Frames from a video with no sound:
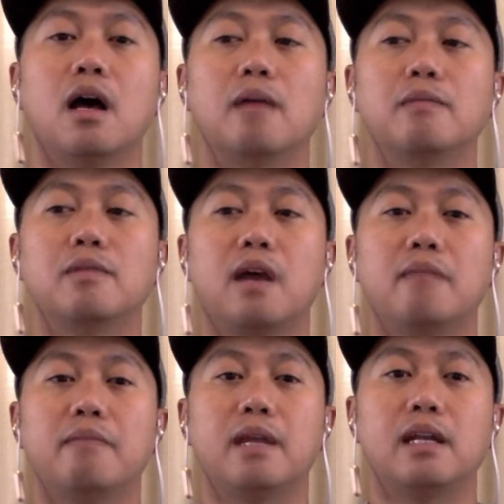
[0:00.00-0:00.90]
So I've
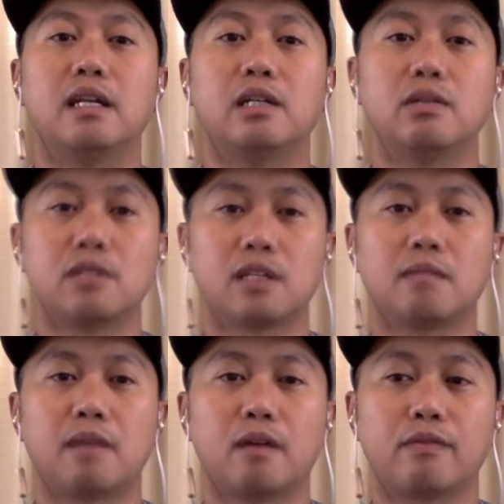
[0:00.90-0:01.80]
been using them
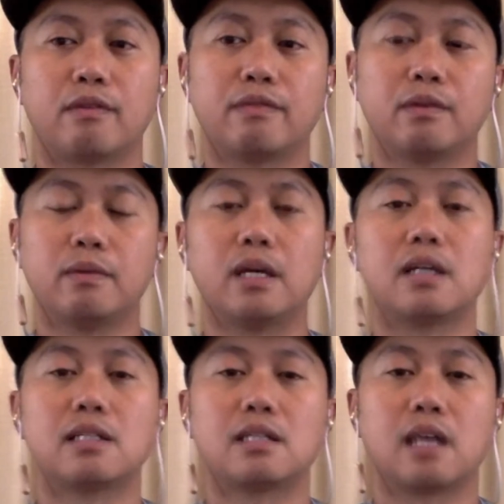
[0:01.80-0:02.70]
now for a few
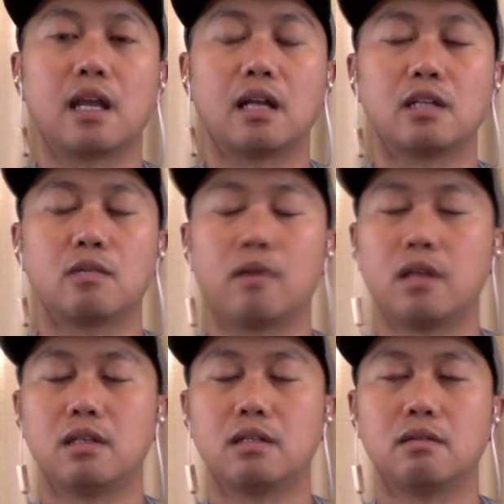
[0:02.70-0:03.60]
weeks, and I just wanted
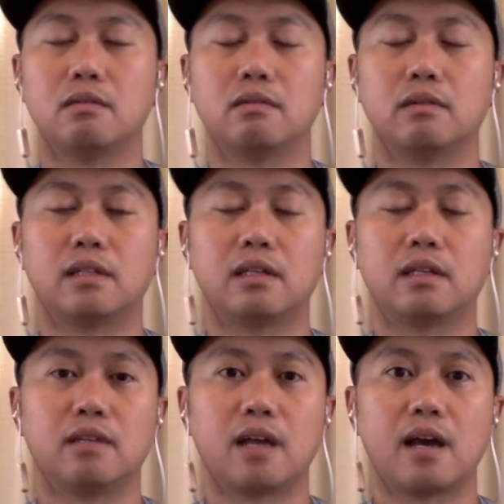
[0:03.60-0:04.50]
to give
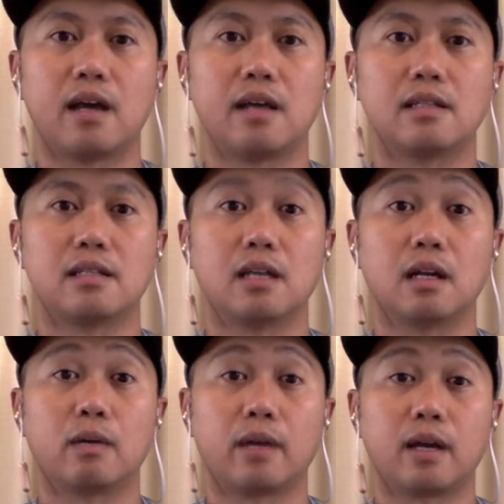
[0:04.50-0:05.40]
you guys a
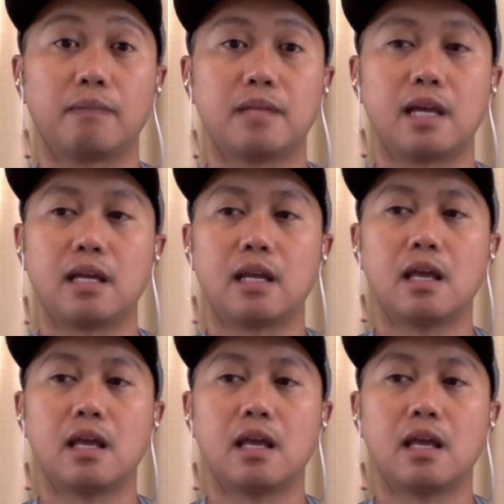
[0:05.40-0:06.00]
quick update